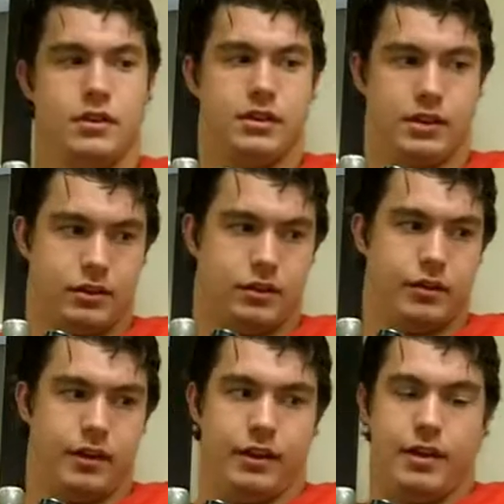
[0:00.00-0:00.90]
Six and
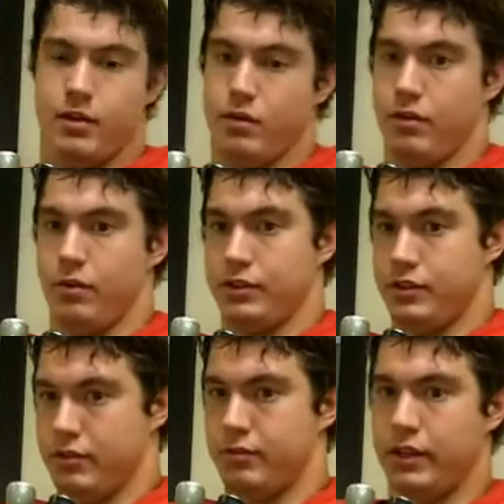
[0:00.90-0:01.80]
three. Well, we
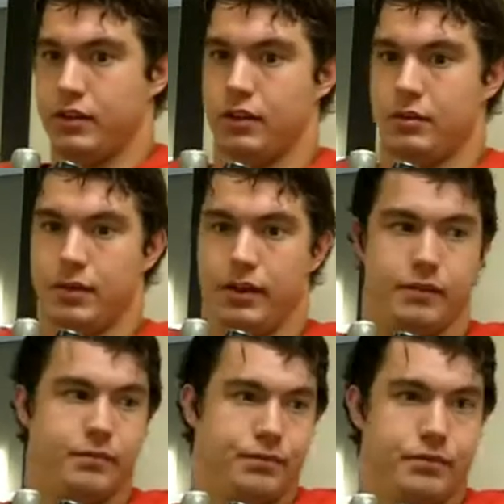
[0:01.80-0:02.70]
should easily be